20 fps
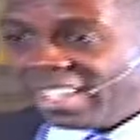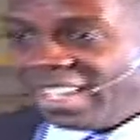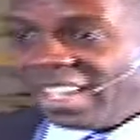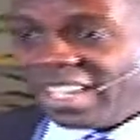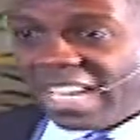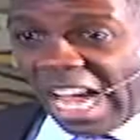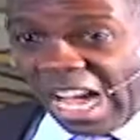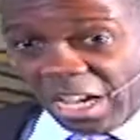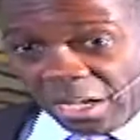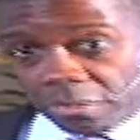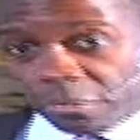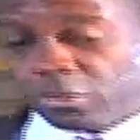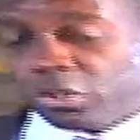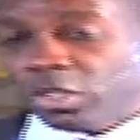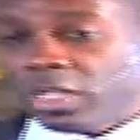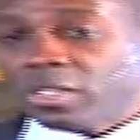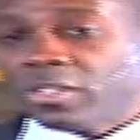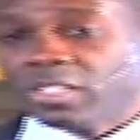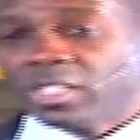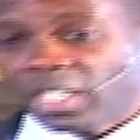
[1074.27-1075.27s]
Now, if
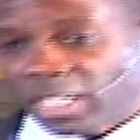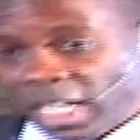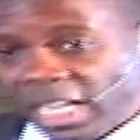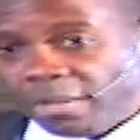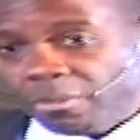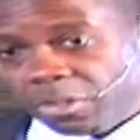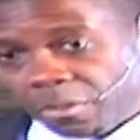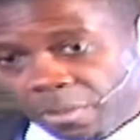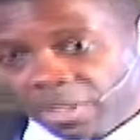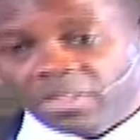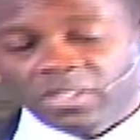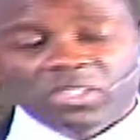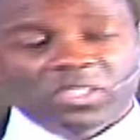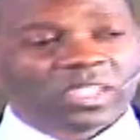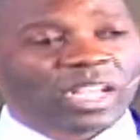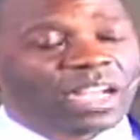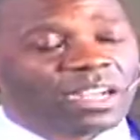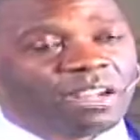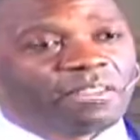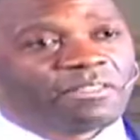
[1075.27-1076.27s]
Jesus claimed to be the
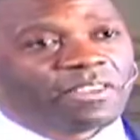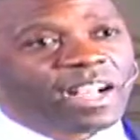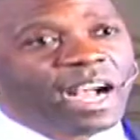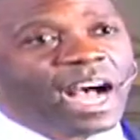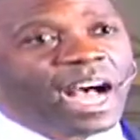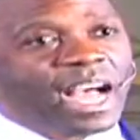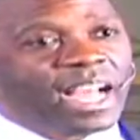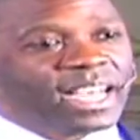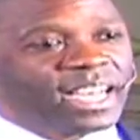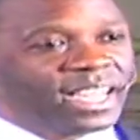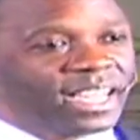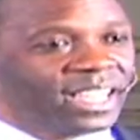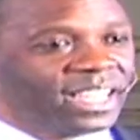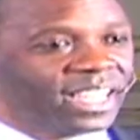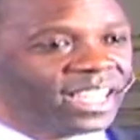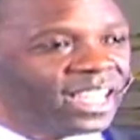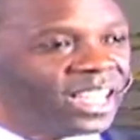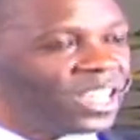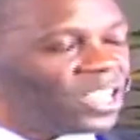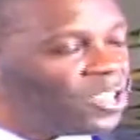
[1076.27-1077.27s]
Son of God,
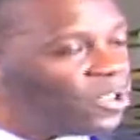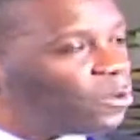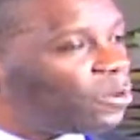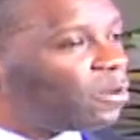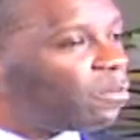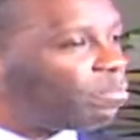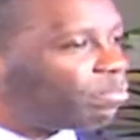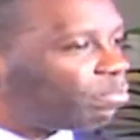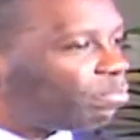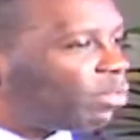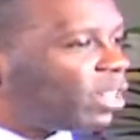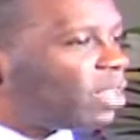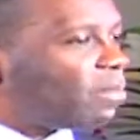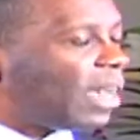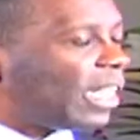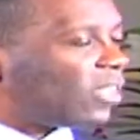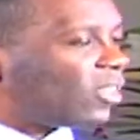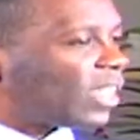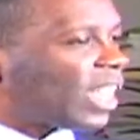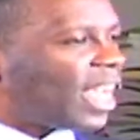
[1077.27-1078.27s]
you would pretty
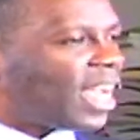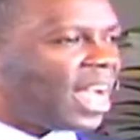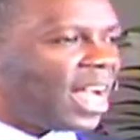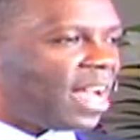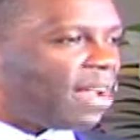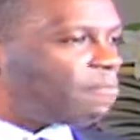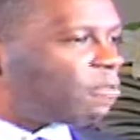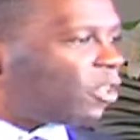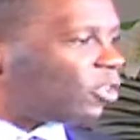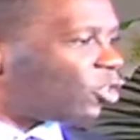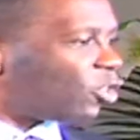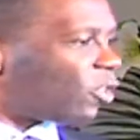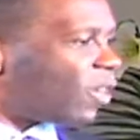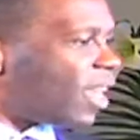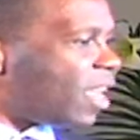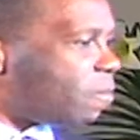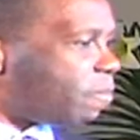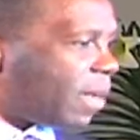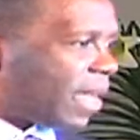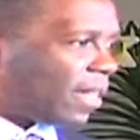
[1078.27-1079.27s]
much say, I'm not sure
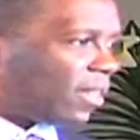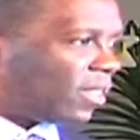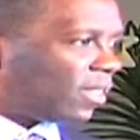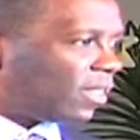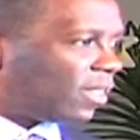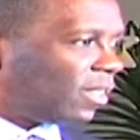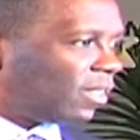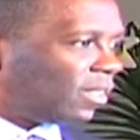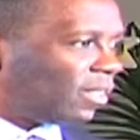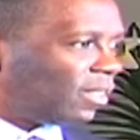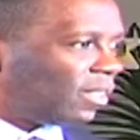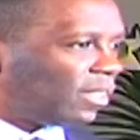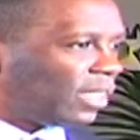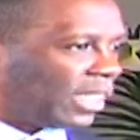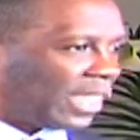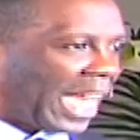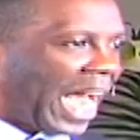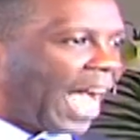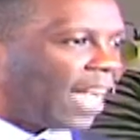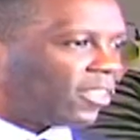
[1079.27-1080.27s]
he pays the
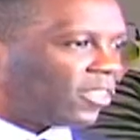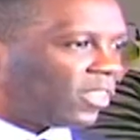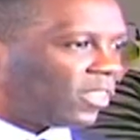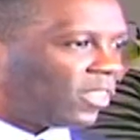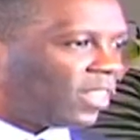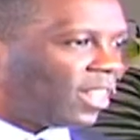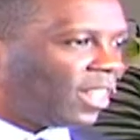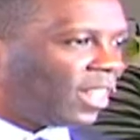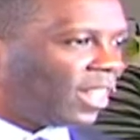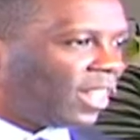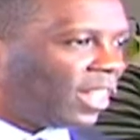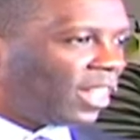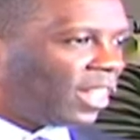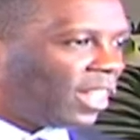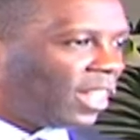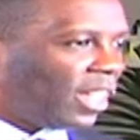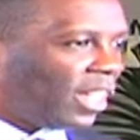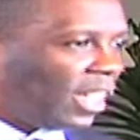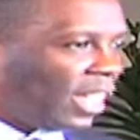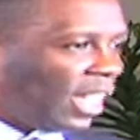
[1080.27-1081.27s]
taxes.
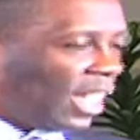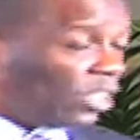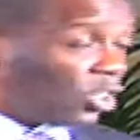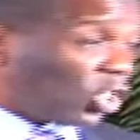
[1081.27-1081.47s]
And